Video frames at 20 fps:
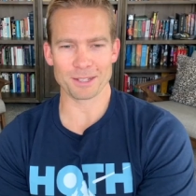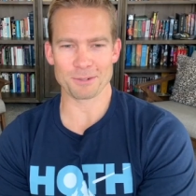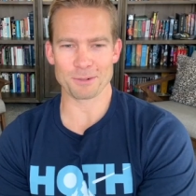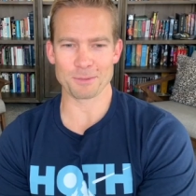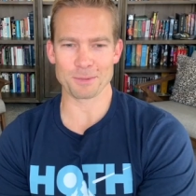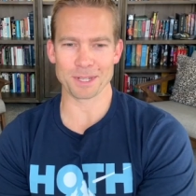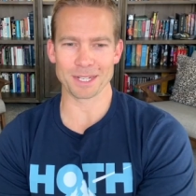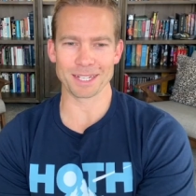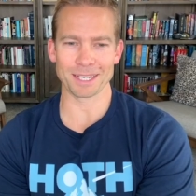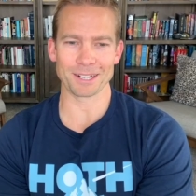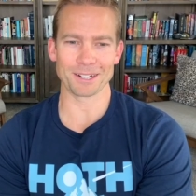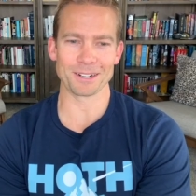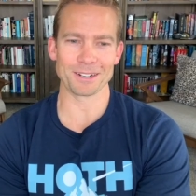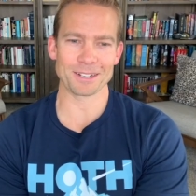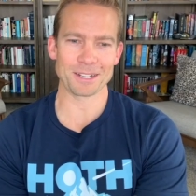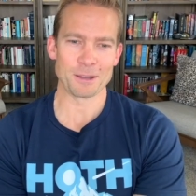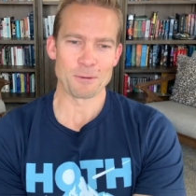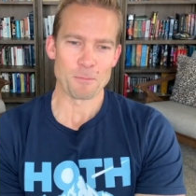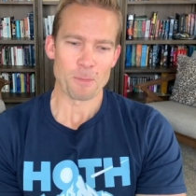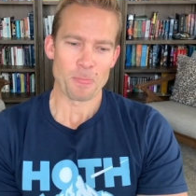from getting hurt.
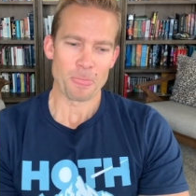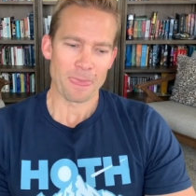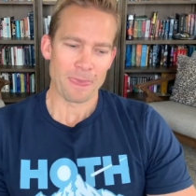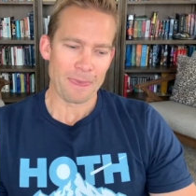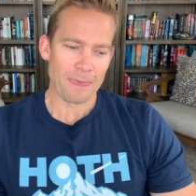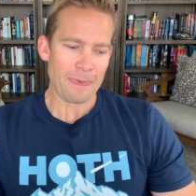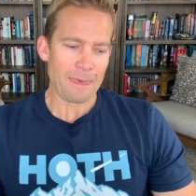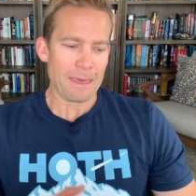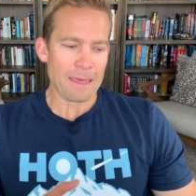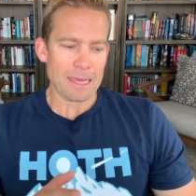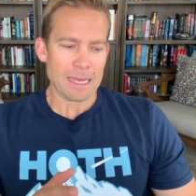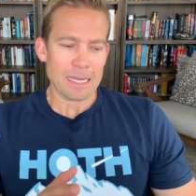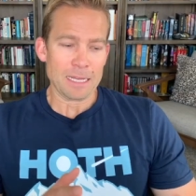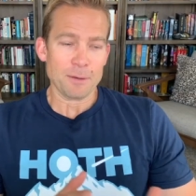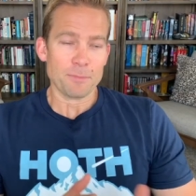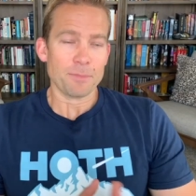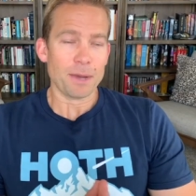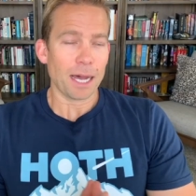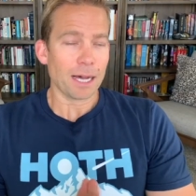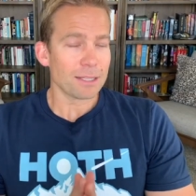
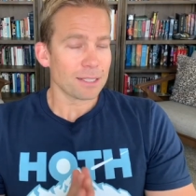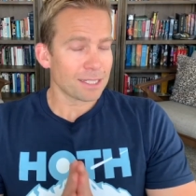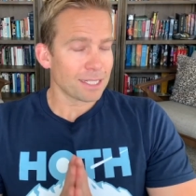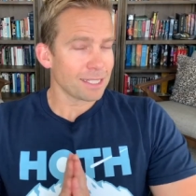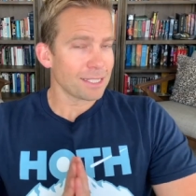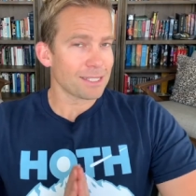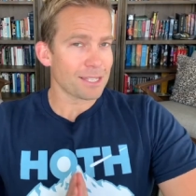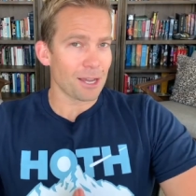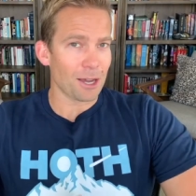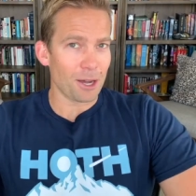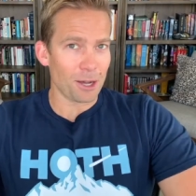Paladins